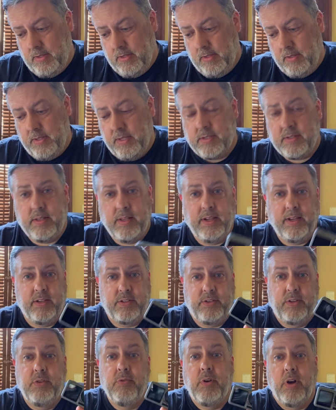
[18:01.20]
This thing is
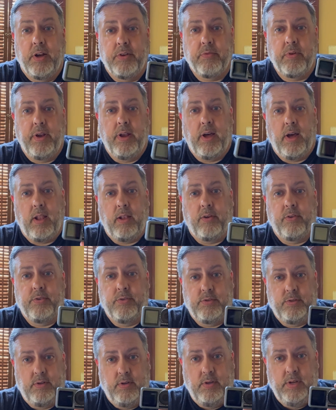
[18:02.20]

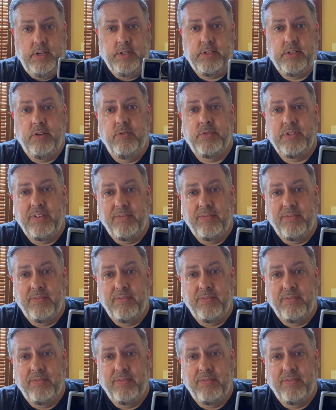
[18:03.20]
$200. It shoots in